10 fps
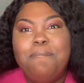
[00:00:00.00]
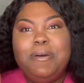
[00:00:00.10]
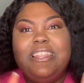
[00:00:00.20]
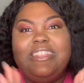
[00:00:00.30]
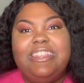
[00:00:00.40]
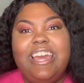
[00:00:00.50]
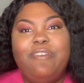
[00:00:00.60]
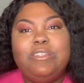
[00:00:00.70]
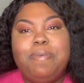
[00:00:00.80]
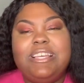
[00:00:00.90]
But
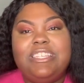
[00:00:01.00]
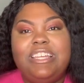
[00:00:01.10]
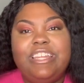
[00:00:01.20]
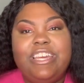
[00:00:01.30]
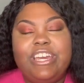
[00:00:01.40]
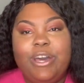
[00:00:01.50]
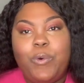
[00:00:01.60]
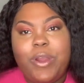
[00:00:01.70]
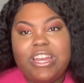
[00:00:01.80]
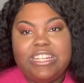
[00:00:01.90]
it was basically an
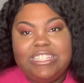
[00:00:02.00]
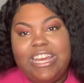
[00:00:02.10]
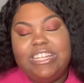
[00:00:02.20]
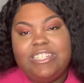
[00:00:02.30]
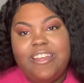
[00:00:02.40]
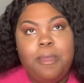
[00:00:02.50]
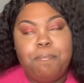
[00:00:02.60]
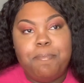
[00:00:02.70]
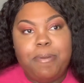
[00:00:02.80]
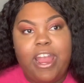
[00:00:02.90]
organization
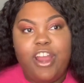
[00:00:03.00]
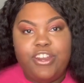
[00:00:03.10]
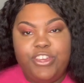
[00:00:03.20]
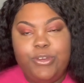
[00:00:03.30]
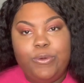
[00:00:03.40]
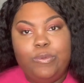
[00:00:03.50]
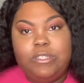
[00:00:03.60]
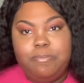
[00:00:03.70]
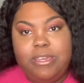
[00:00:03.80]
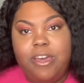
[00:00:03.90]
prepared you
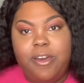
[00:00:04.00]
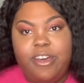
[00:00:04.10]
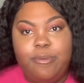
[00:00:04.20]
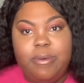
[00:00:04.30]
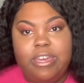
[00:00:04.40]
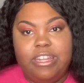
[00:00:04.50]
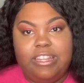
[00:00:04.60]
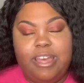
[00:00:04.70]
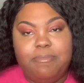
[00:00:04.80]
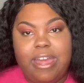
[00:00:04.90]
to become an
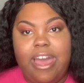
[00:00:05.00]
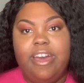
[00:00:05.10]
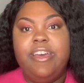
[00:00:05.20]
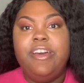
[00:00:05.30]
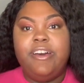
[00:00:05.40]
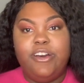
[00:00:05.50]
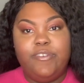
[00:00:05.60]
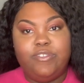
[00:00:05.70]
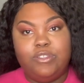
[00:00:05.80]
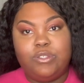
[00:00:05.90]
alumni
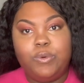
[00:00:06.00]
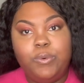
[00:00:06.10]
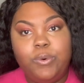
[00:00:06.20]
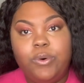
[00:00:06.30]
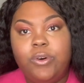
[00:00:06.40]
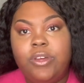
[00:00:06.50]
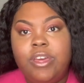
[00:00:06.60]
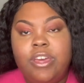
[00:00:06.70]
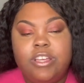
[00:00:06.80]
of the school,